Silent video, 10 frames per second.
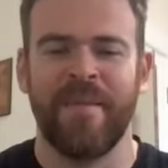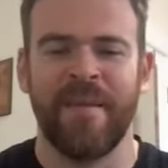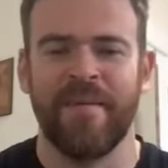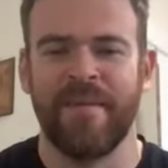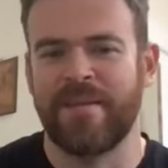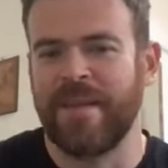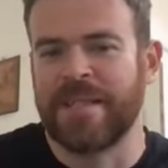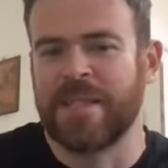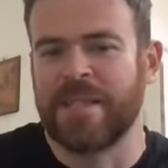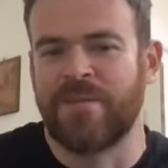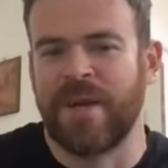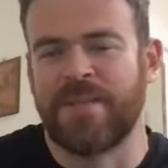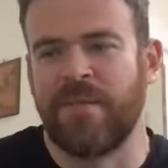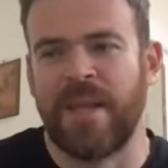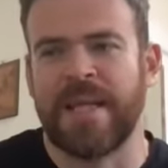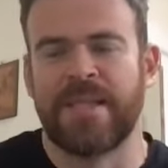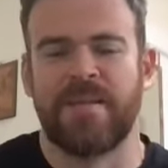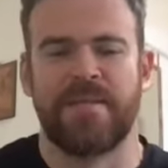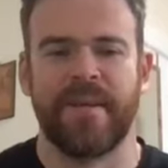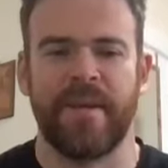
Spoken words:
that stressfulness.